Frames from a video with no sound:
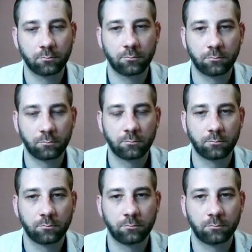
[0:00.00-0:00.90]

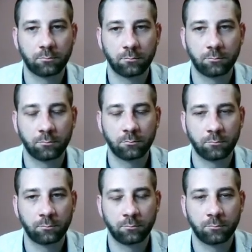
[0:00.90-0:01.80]

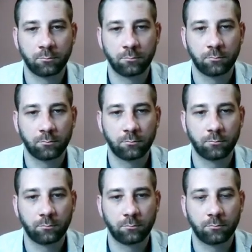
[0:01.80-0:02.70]

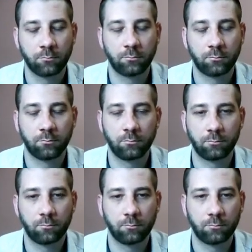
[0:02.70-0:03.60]

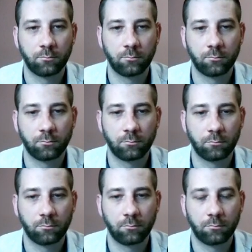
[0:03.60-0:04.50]

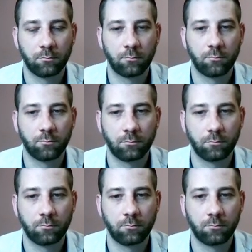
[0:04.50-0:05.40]

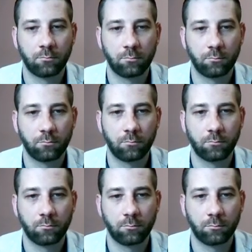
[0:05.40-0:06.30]

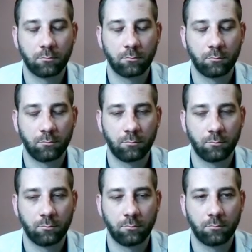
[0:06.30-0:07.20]

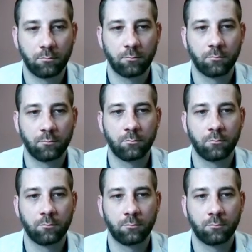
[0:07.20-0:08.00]
This person isn't speaking.